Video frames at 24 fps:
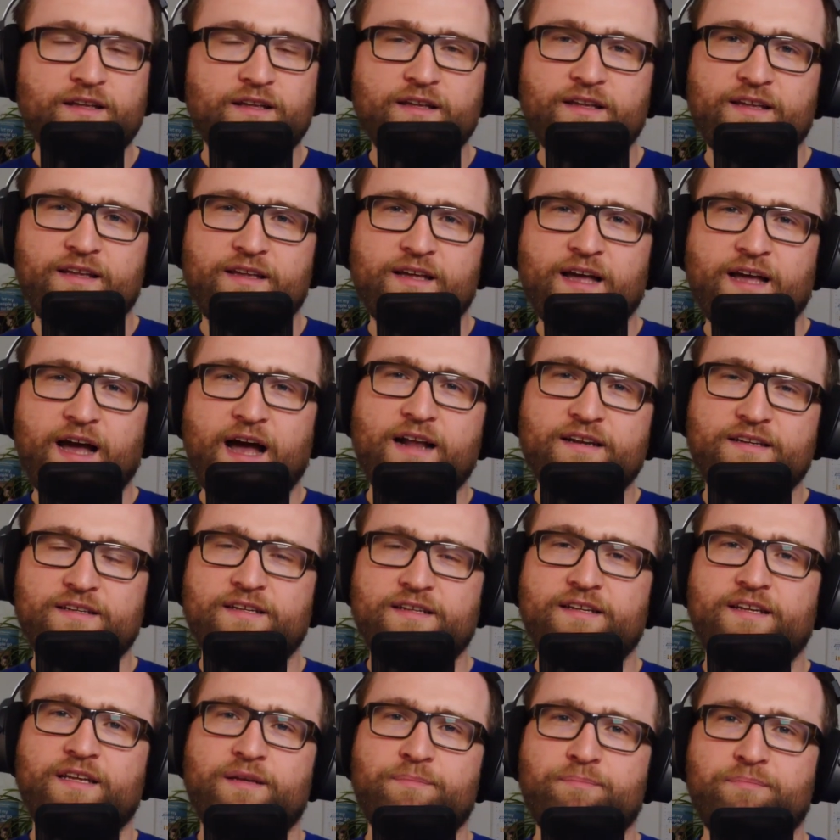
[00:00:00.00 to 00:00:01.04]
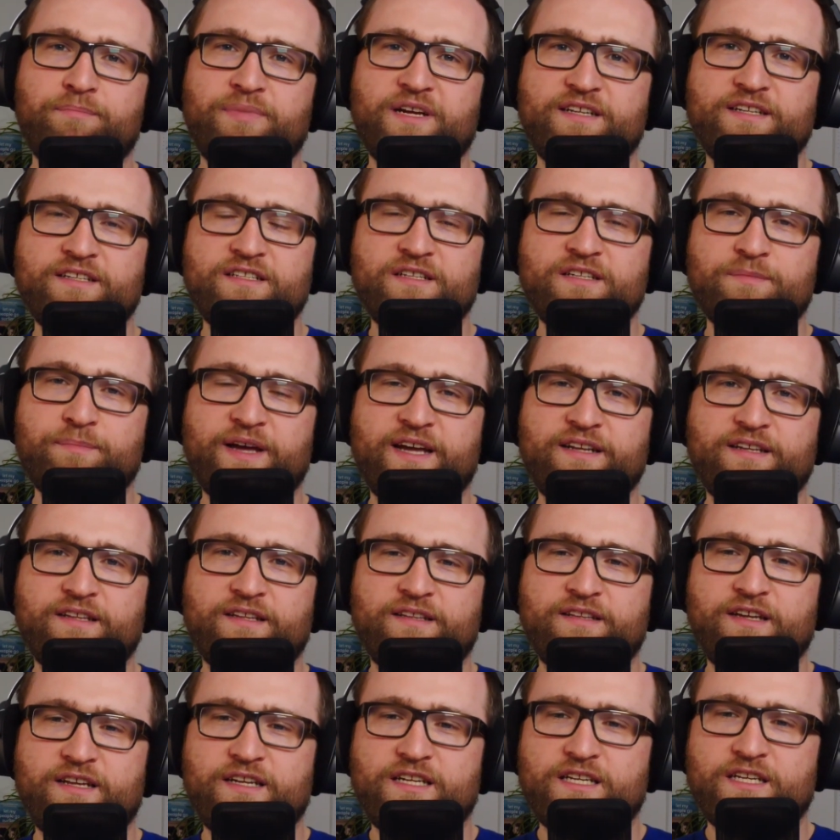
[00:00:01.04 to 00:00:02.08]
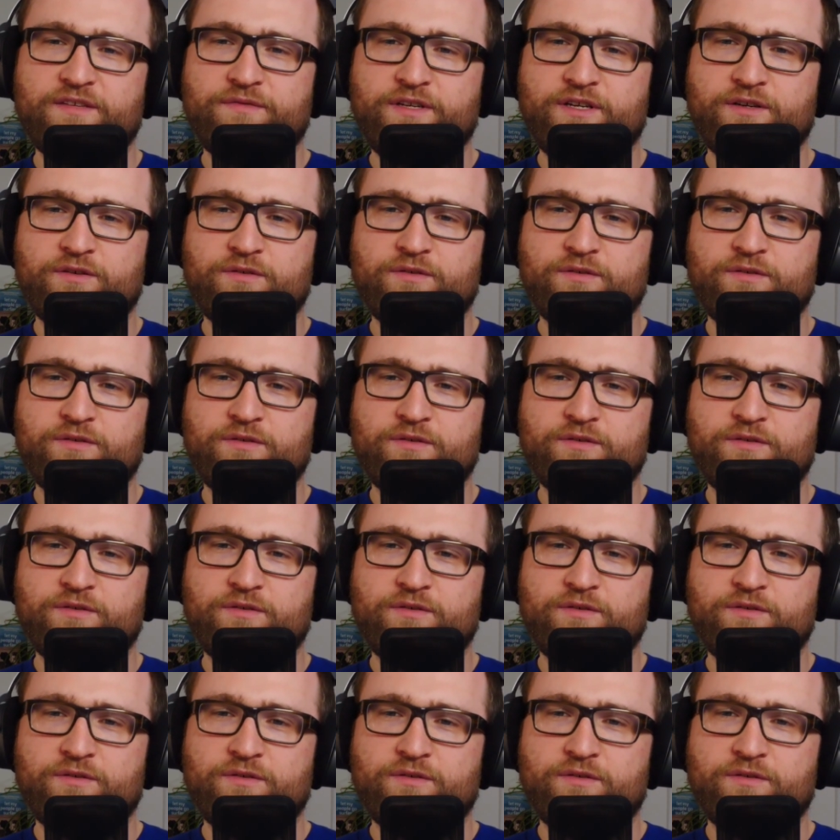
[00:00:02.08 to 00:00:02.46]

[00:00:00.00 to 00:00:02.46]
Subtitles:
can't he participate in the interview?